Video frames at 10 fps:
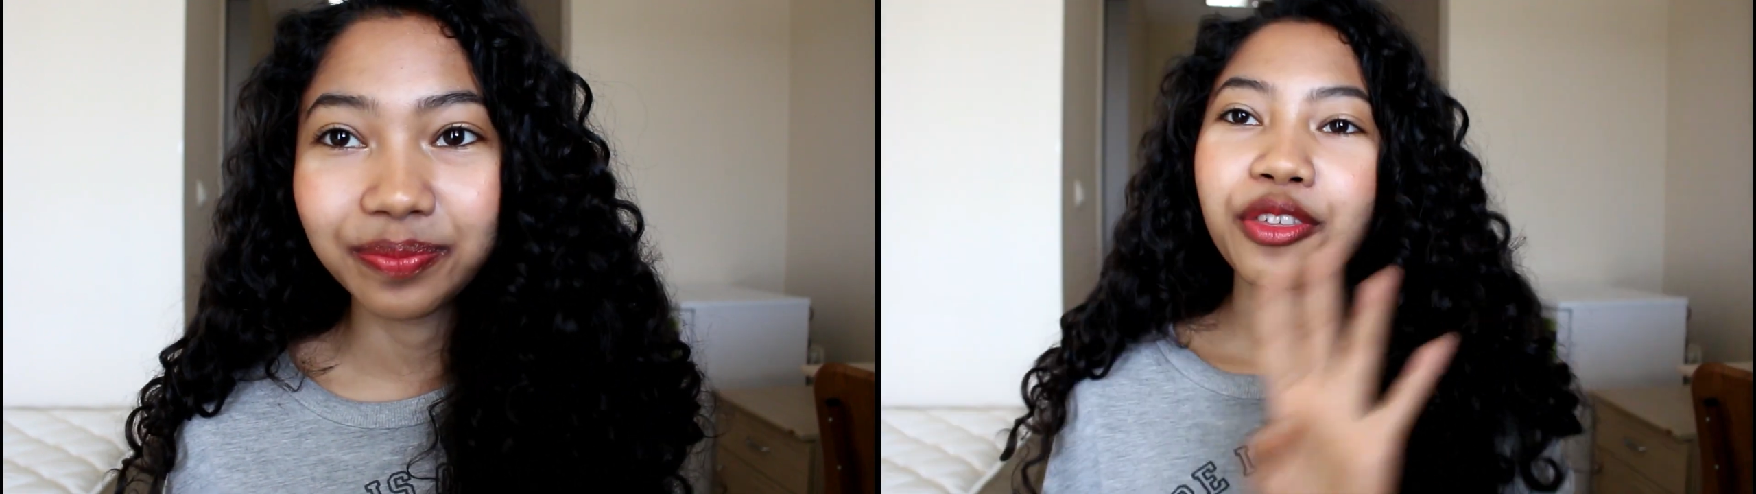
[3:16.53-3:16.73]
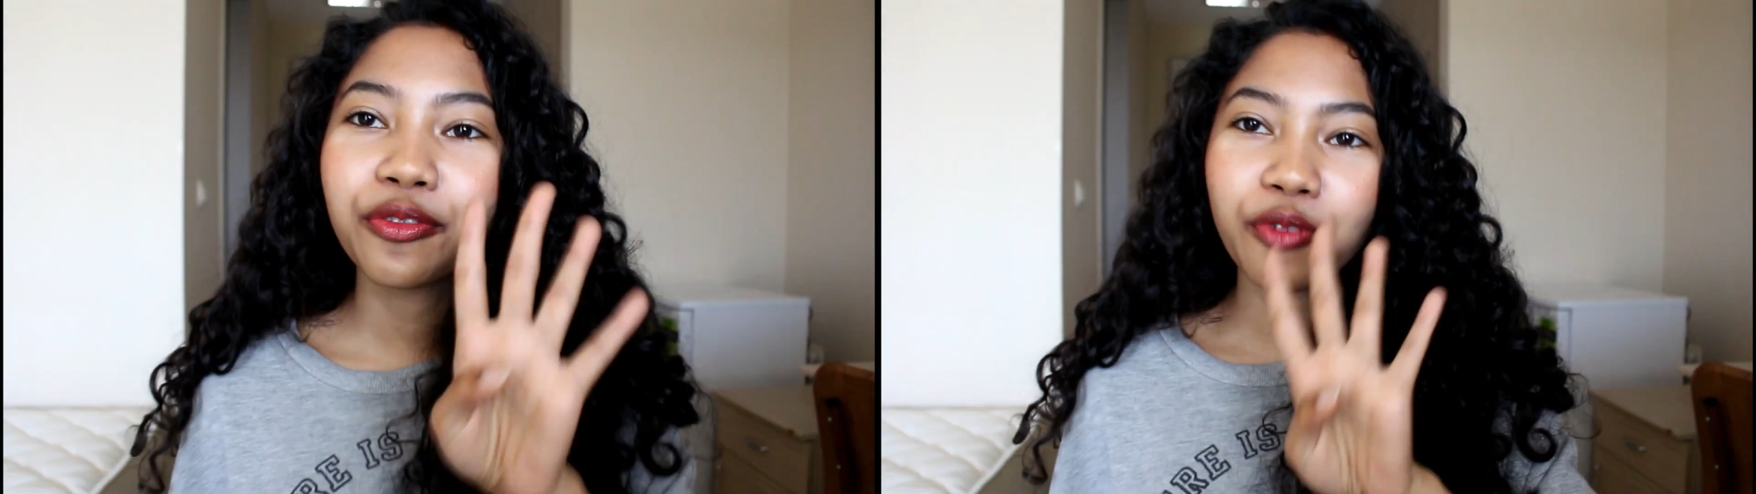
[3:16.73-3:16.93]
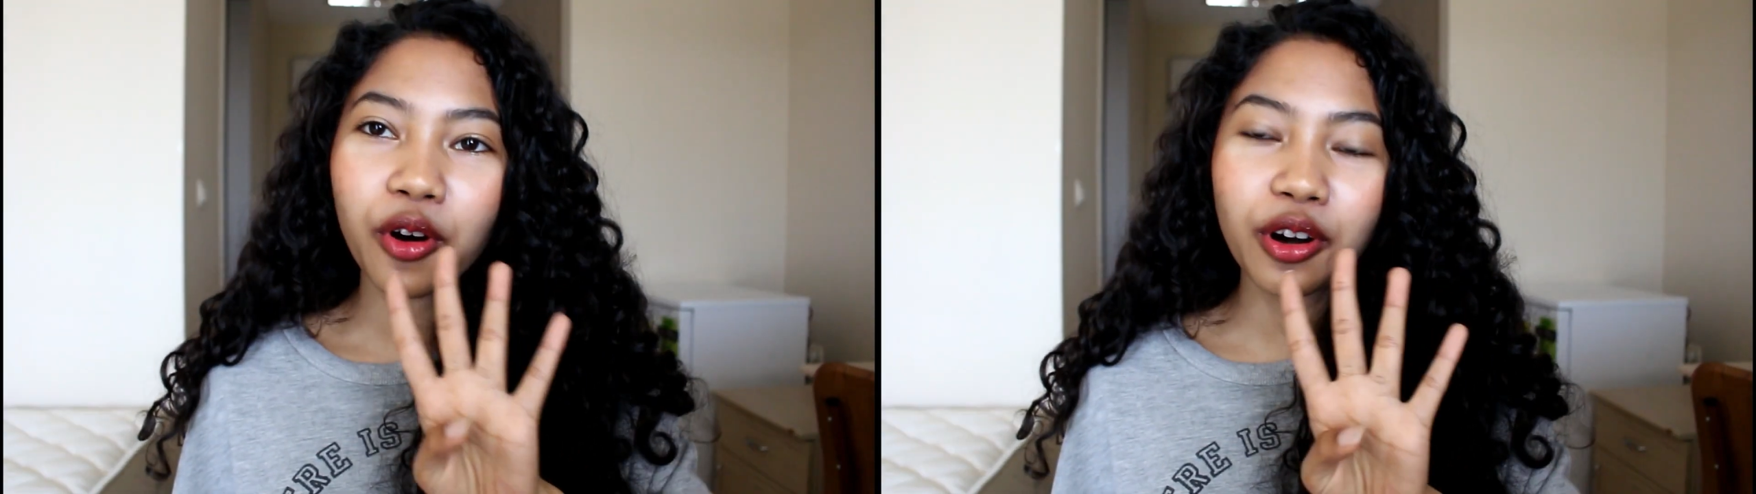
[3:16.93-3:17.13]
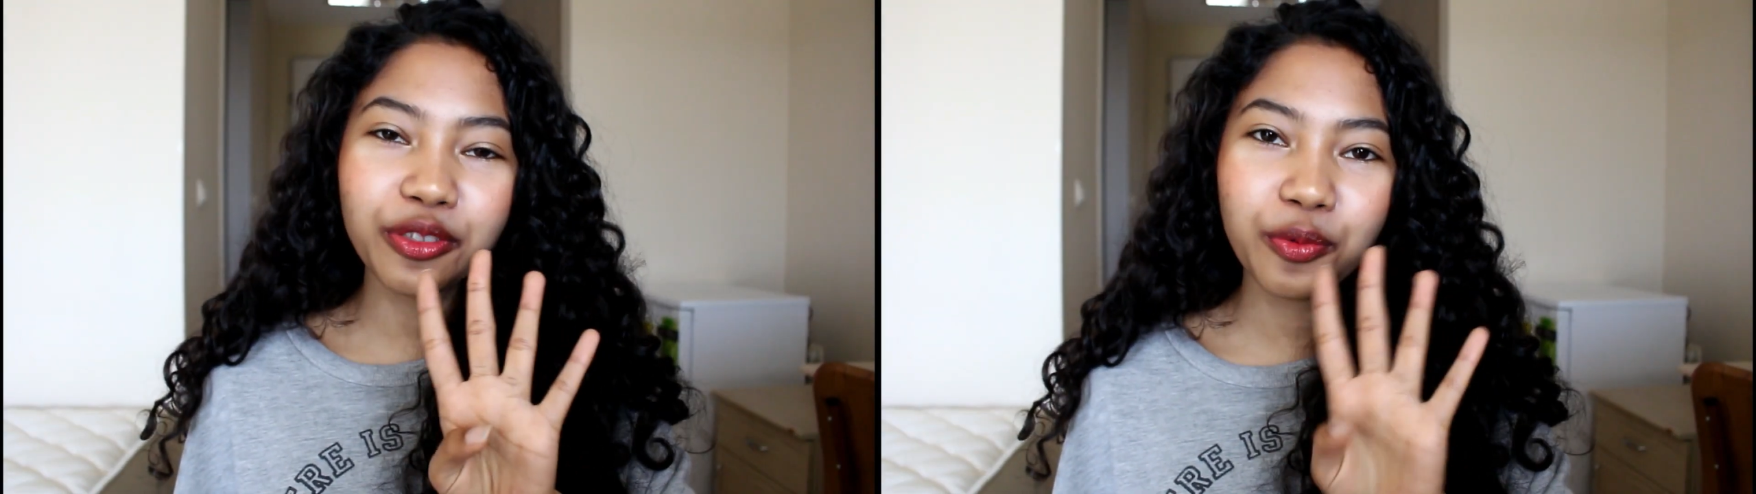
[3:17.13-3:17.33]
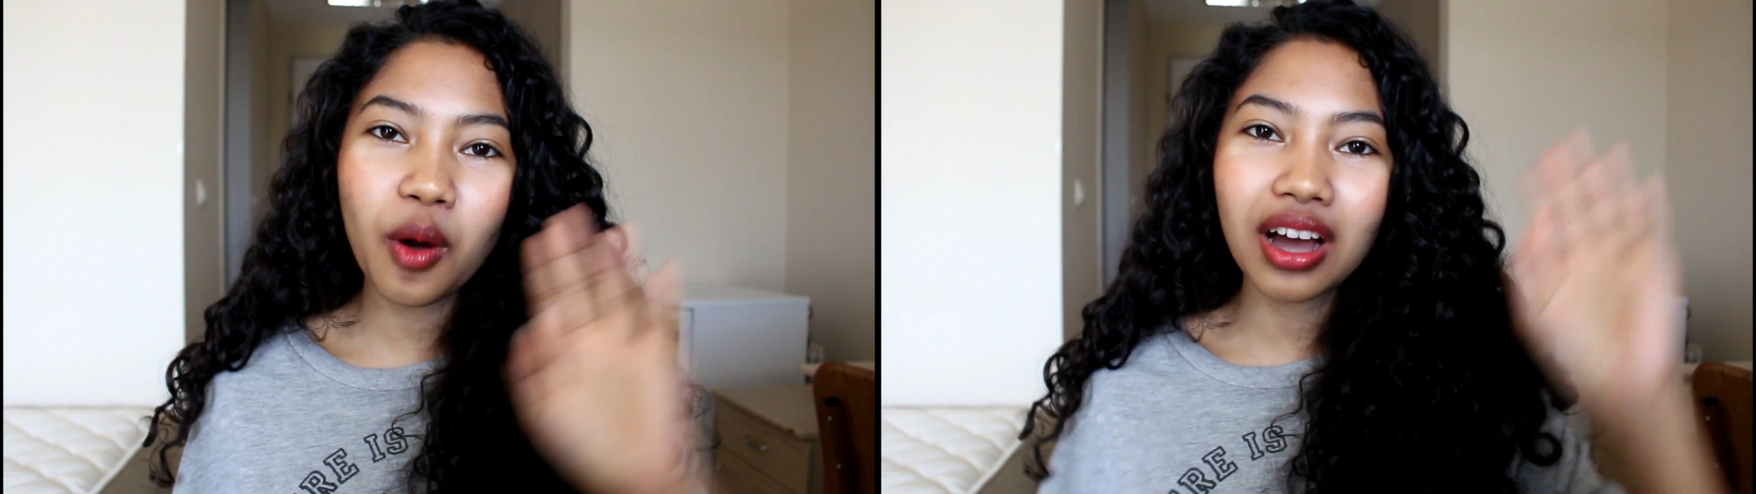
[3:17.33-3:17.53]
The
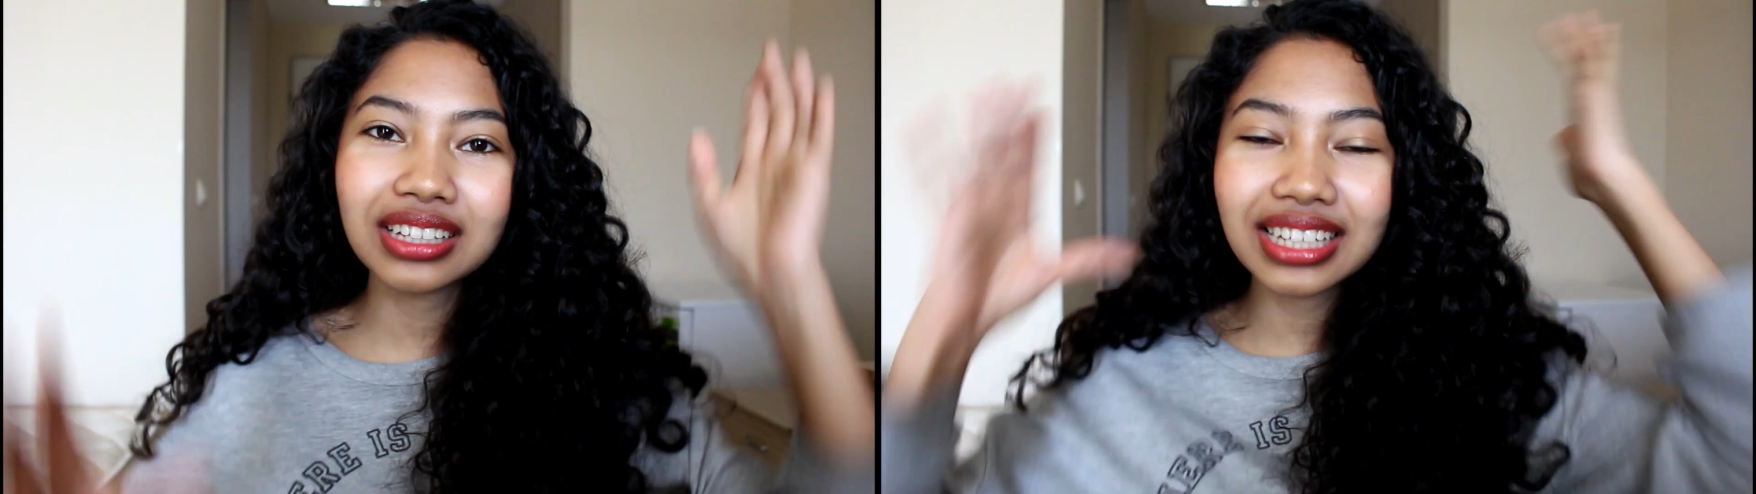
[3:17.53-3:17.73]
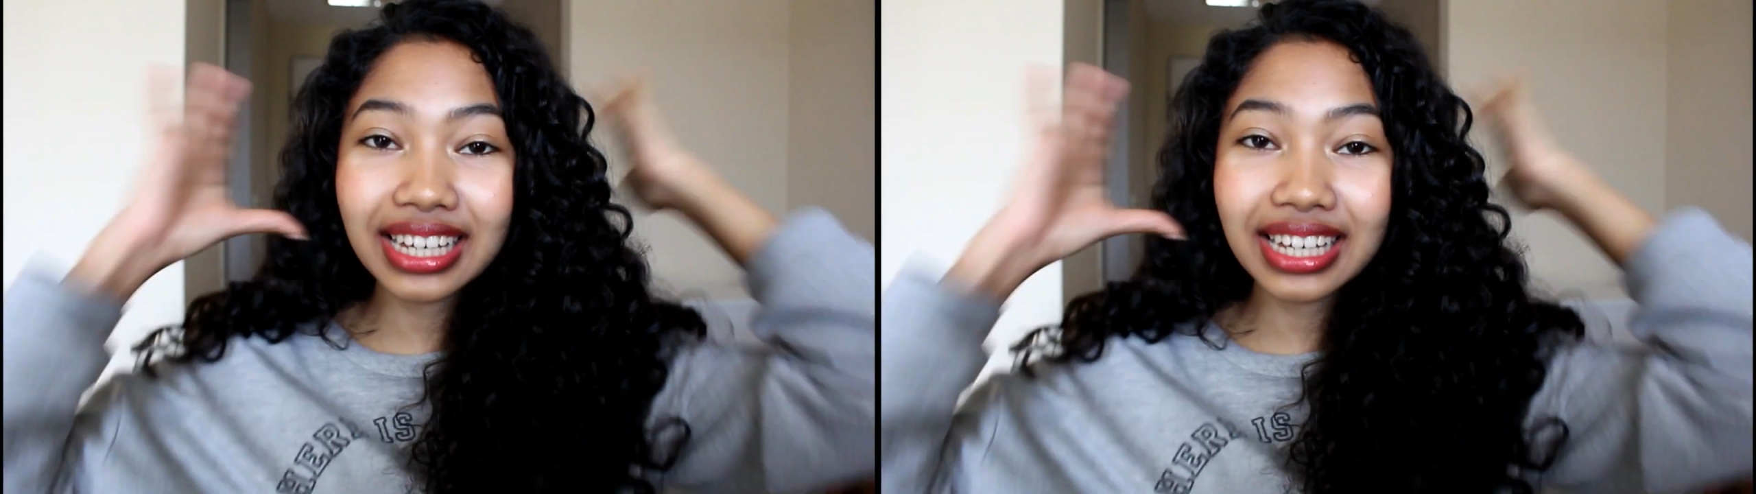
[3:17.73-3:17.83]
fourth one